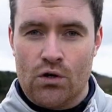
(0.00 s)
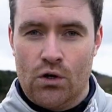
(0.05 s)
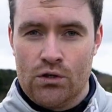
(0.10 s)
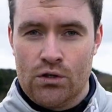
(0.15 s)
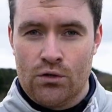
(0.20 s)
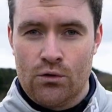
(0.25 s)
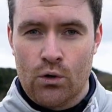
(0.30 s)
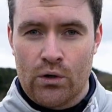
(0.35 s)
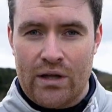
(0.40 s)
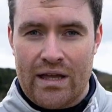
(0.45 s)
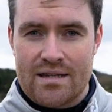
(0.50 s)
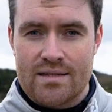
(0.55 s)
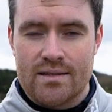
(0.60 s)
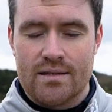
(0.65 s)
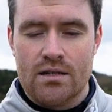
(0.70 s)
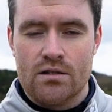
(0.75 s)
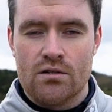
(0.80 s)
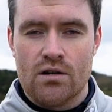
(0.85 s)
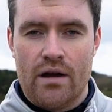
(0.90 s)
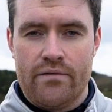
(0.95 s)
on the Rogue
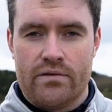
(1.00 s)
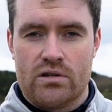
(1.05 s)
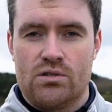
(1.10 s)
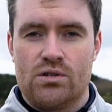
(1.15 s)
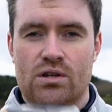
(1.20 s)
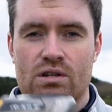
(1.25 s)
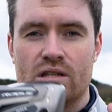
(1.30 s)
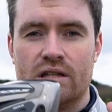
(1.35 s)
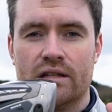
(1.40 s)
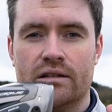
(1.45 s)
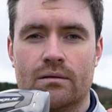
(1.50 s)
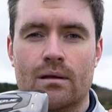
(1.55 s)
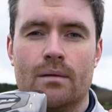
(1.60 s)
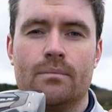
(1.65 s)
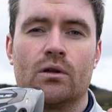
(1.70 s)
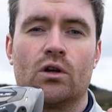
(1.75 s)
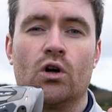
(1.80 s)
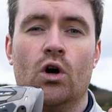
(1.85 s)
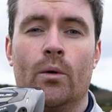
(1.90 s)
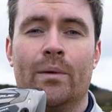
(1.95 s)
ST drivers, just leave them in
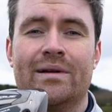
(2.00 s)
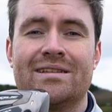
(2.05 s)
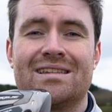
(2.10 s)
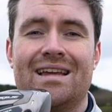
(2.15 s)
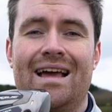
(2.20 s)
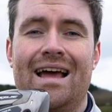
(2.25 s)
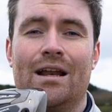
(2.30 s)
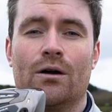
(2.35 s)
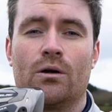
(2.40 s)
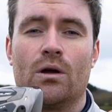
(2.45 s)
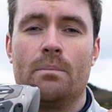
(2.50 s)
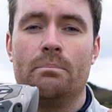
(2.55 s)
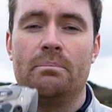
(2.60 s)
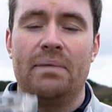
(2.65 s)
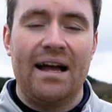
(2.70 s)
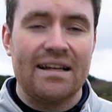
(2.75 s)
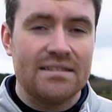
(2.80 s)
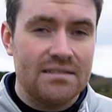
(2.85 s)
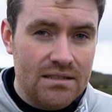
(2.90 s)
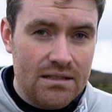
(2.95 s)
the comments and I'll get
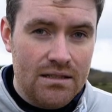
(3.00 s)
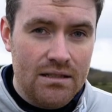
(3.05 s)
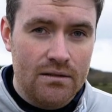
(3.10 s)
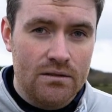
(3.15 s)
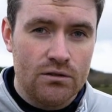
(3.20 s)
back to you.